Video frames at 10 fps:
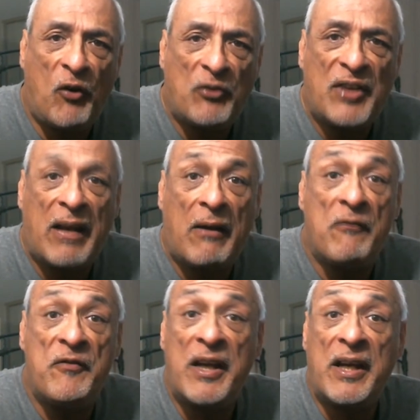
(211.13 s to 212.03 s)
folks like
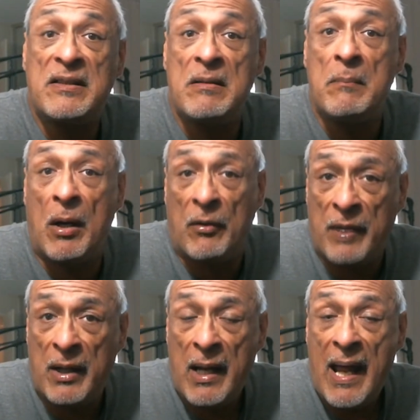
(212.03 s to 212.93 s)
Vic Damone.